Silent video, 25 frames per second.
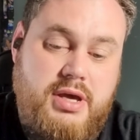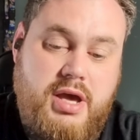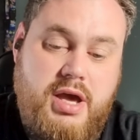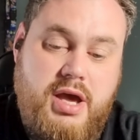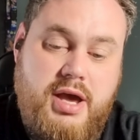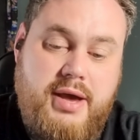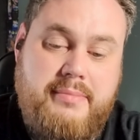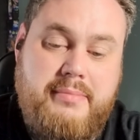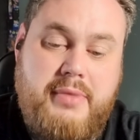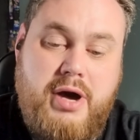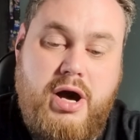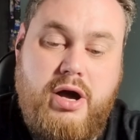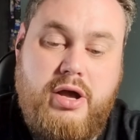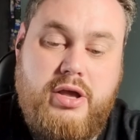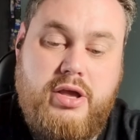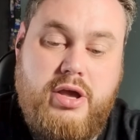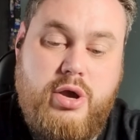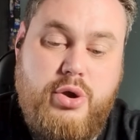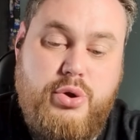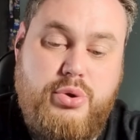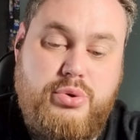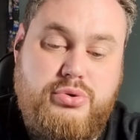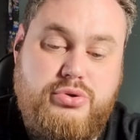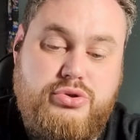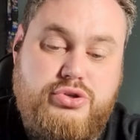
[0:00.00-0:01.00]
I
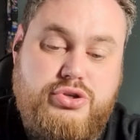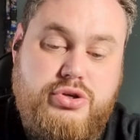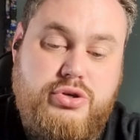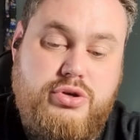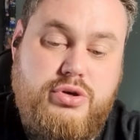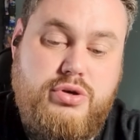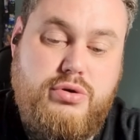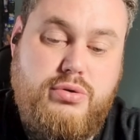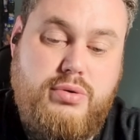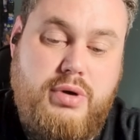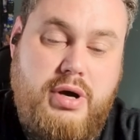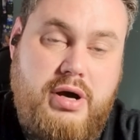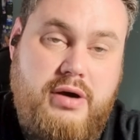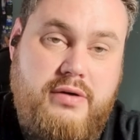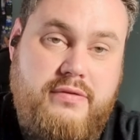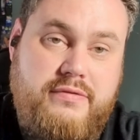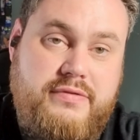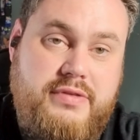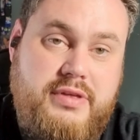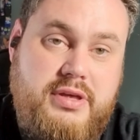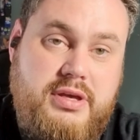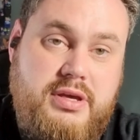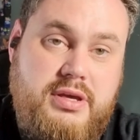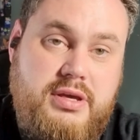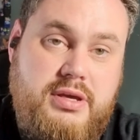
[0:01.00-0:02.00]
own 2
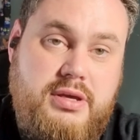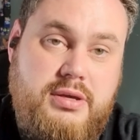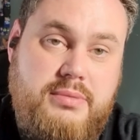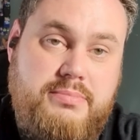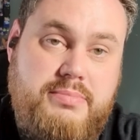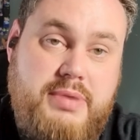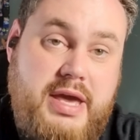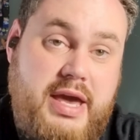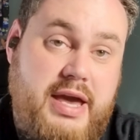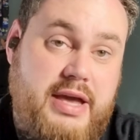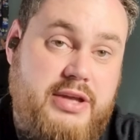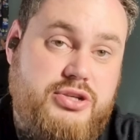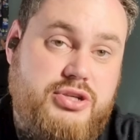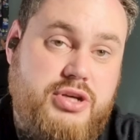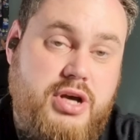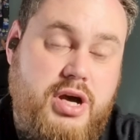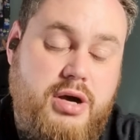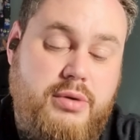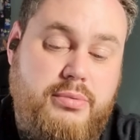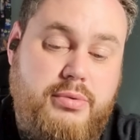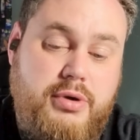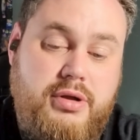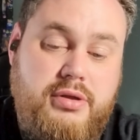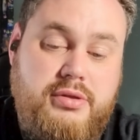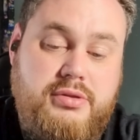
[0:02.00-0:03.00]
of the
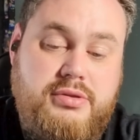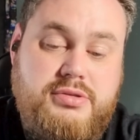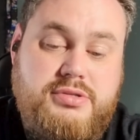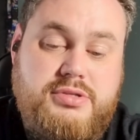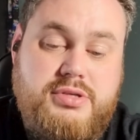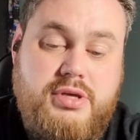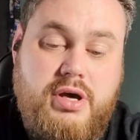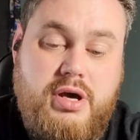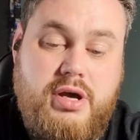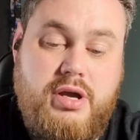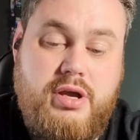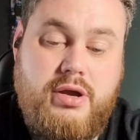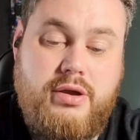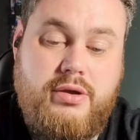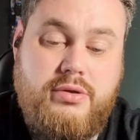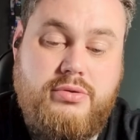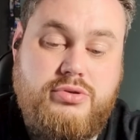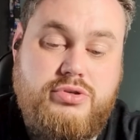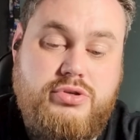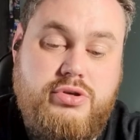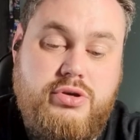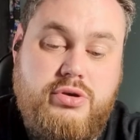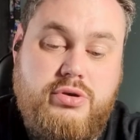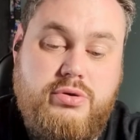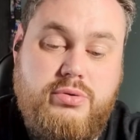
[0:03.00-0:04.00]
PHR ones. I
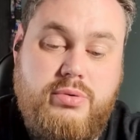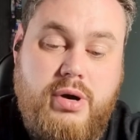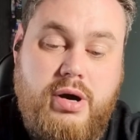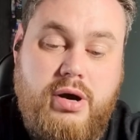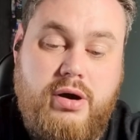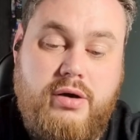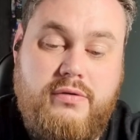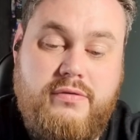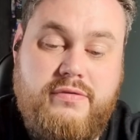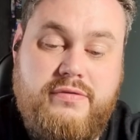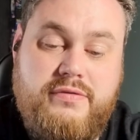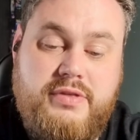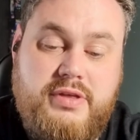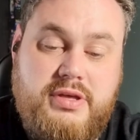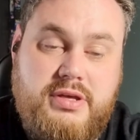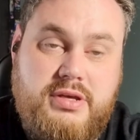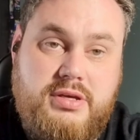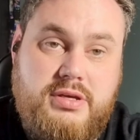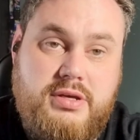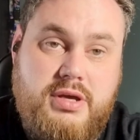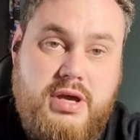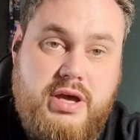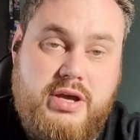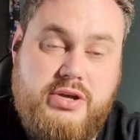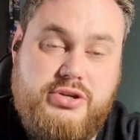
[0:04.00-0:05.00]
own 2 of
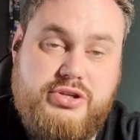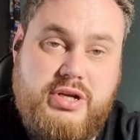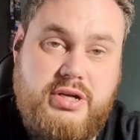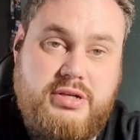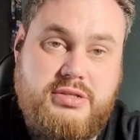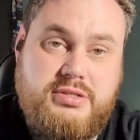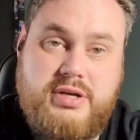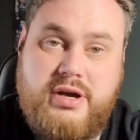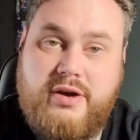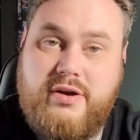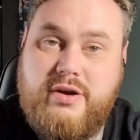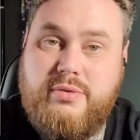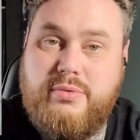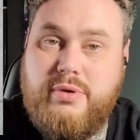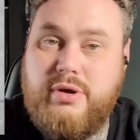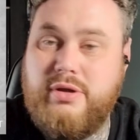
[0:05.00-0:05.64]
the Shaltari